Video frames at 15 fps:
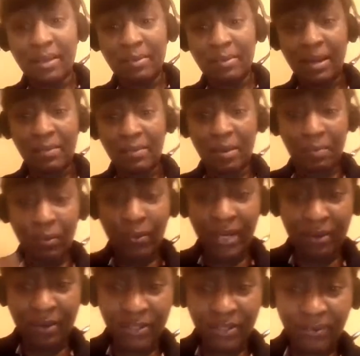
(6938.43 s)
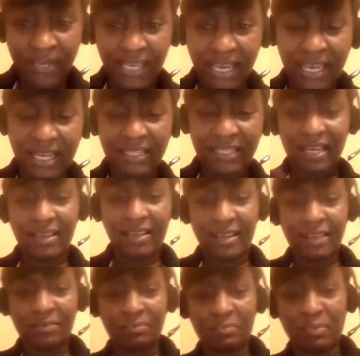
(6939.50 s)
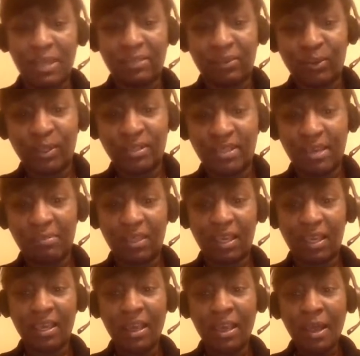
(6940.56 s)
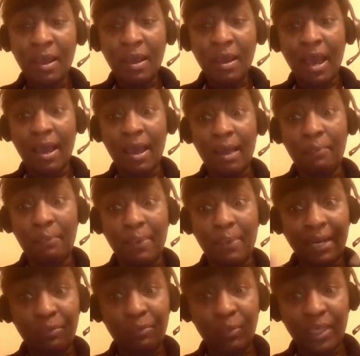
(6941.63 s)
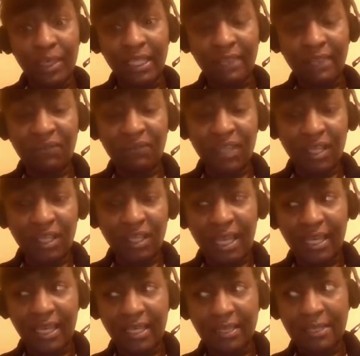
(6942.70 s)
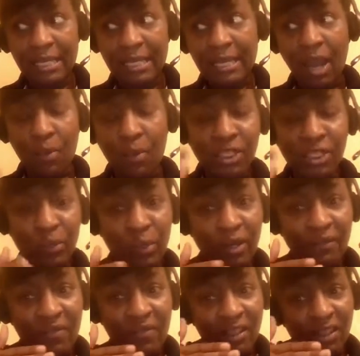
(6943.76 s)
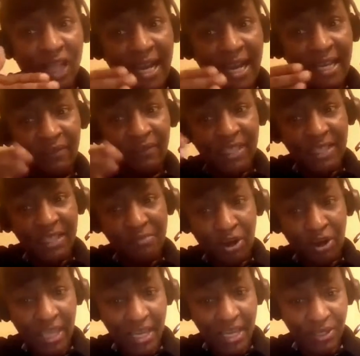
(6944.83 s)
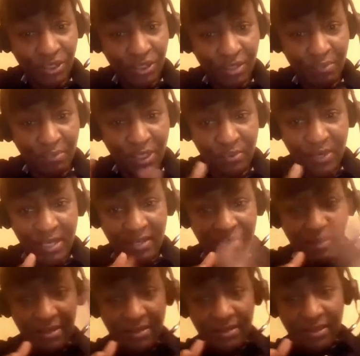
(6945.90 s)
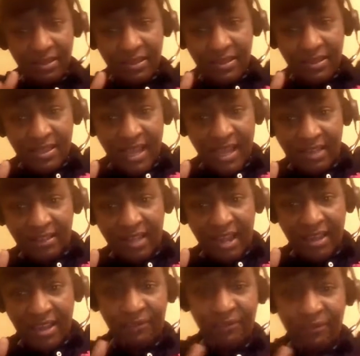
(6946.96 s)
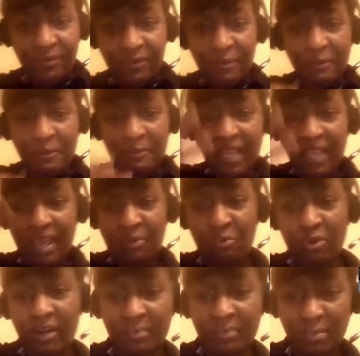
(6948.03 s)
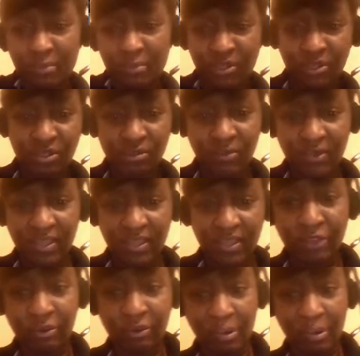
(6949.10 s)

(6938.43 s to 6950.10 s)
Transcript: mean I'm, I'm, a widow so i get it I, have been through the same thing uh, but i really feel like that was sort of the line of demarcation between that life and what i'm supposed to do in the other